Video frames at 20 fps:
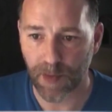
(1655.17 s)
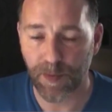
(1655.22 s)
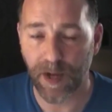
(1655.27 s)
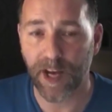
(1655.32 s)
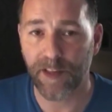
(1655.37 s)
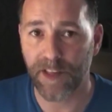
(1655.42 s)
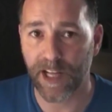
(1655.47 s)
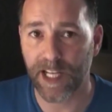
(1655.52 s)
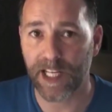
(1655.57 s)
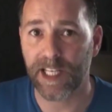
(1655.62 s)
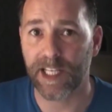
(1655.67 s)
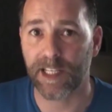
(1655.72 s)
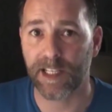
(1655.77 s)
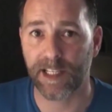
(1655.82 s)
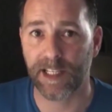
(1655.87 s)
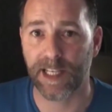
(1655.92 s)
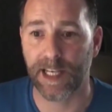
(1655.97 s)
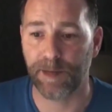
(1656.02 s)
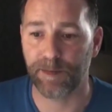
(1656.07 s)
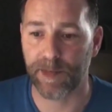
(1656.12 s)
But I think
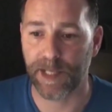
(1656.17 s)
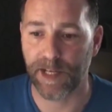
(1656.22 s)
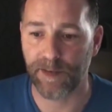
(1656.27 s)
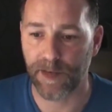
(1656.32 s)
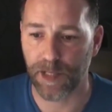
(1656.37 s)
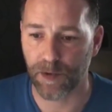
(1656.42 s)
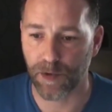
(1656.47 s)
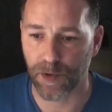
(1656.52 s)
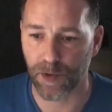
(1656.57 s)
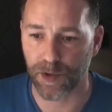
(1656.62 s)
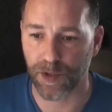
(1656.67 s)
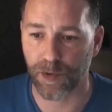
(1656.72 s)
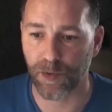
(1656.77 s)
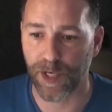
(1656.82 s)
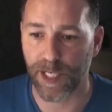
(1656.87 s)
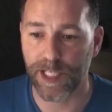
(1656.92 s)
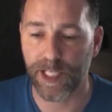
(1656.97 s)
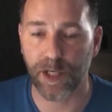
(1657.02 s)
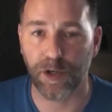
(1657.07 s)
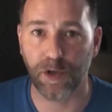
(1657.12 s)
is um, definitely the, the
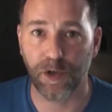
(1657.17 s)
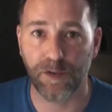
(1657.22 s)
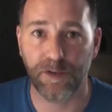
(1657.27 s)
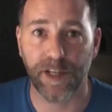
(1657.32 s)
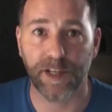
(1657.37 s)
way to go.